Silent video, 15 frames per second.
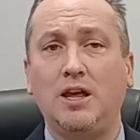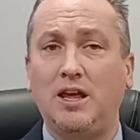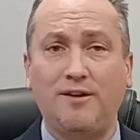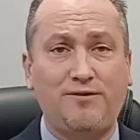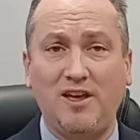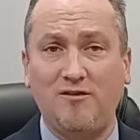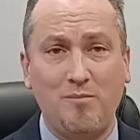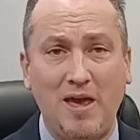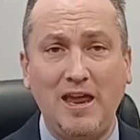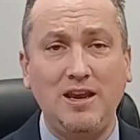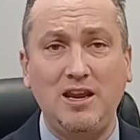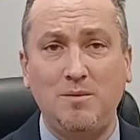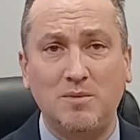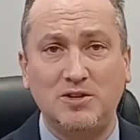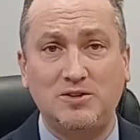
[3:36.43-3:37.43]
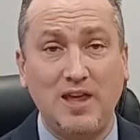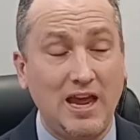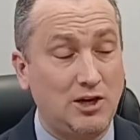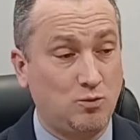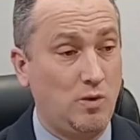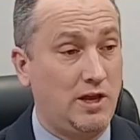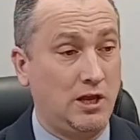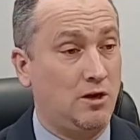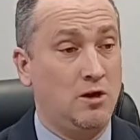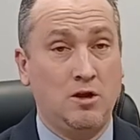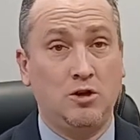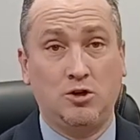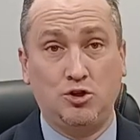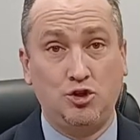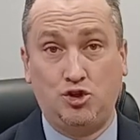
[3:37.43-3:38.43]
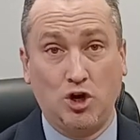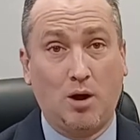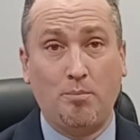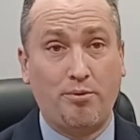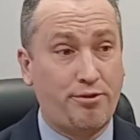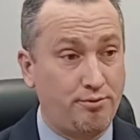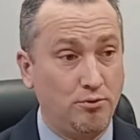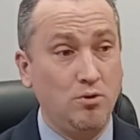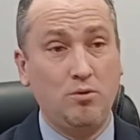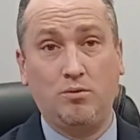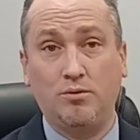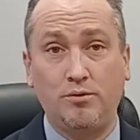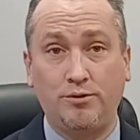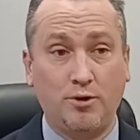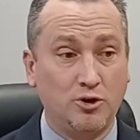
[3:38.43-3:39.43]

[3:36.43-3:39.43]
If they've made any mistakes, we can jump through